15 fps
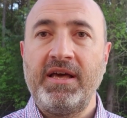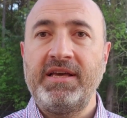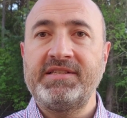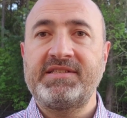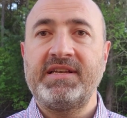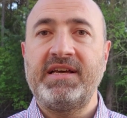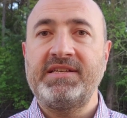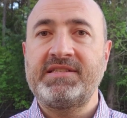He
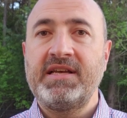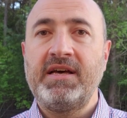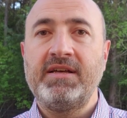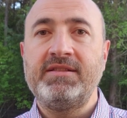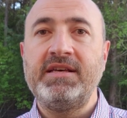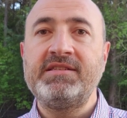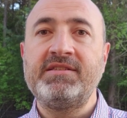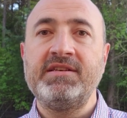says,
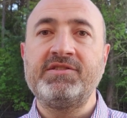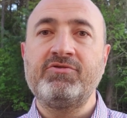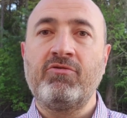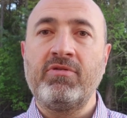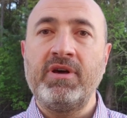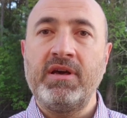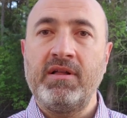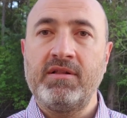this is
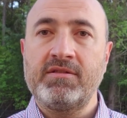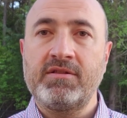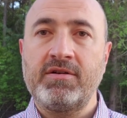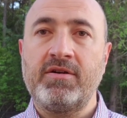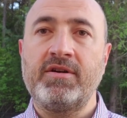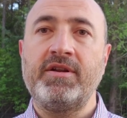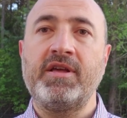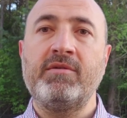real
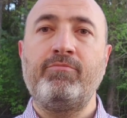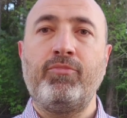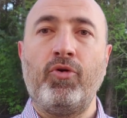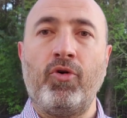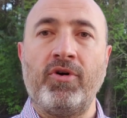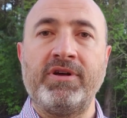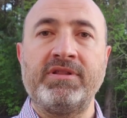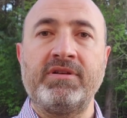turning
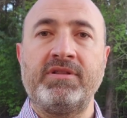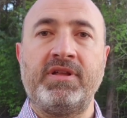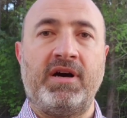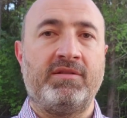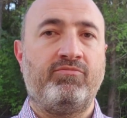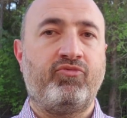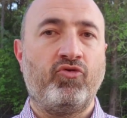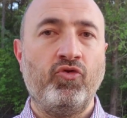point
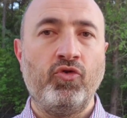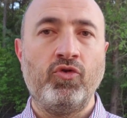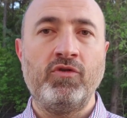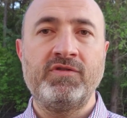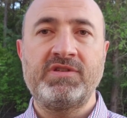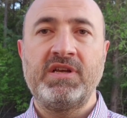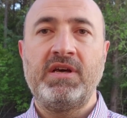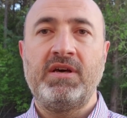that
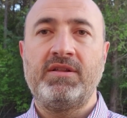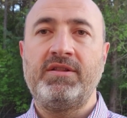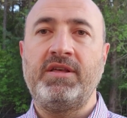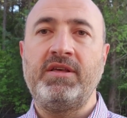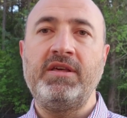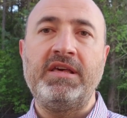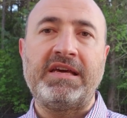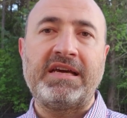proves
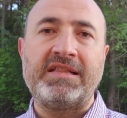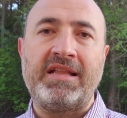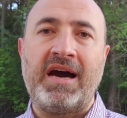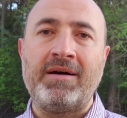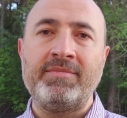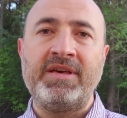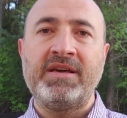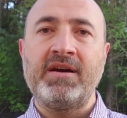the
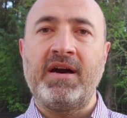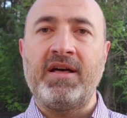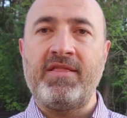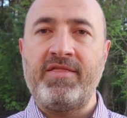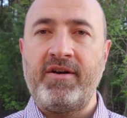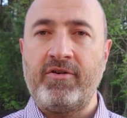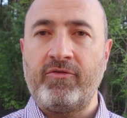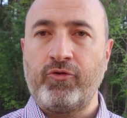economic
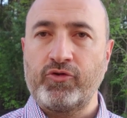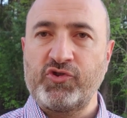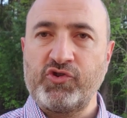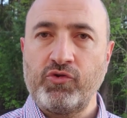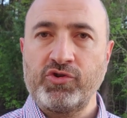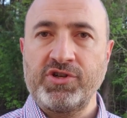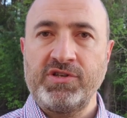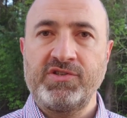and therefore
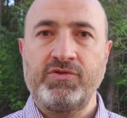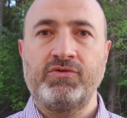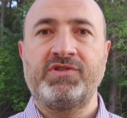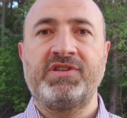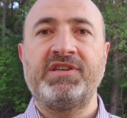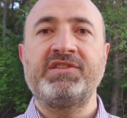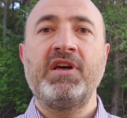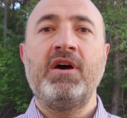social
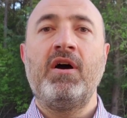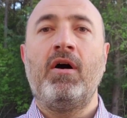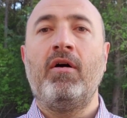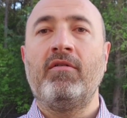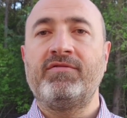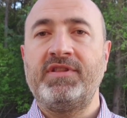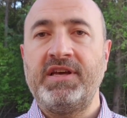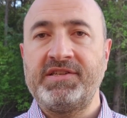success
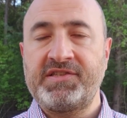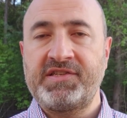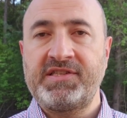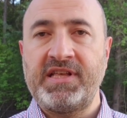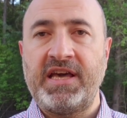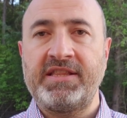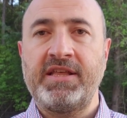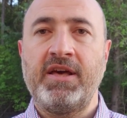of this
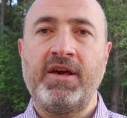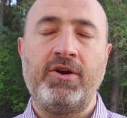state.